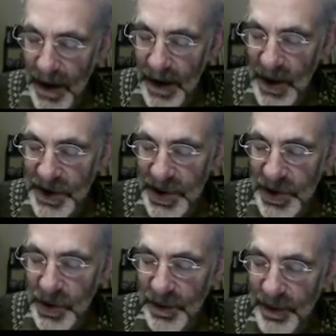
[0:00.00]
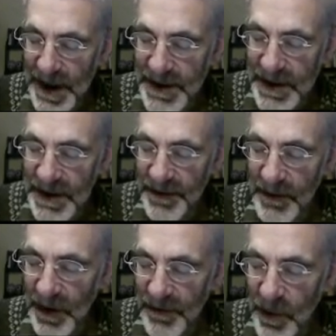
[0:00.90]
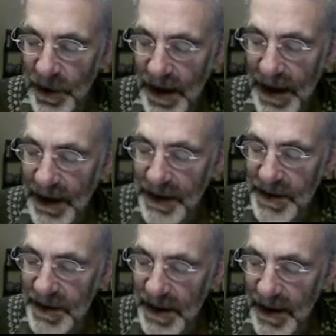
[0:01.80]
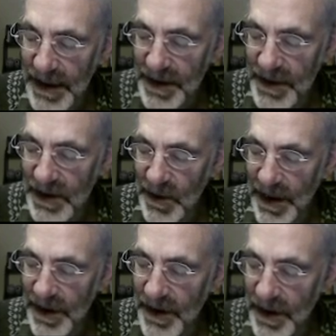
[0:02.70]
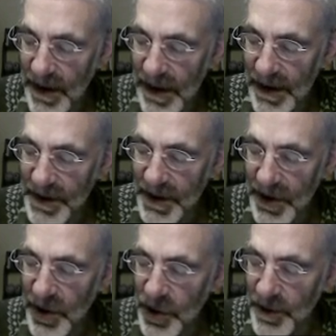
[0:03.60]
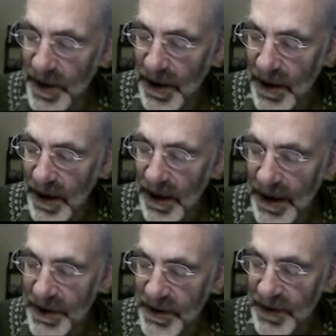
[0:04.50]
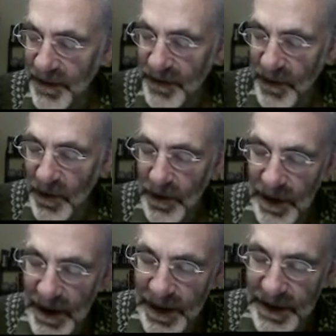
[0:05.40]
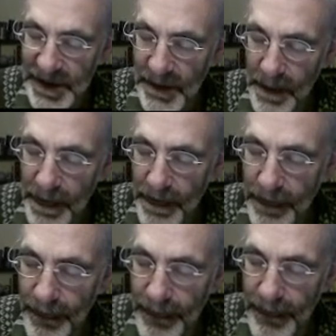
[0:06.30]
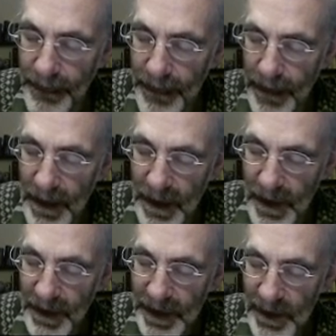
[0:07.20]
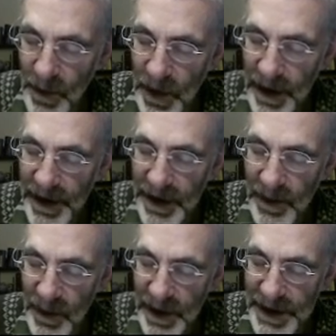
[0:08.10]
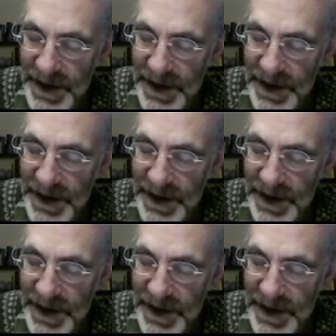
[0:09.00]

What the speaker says: We'll just draw a basis of it. We have 1x, x squared, x cubed, x to the 4, and get y, y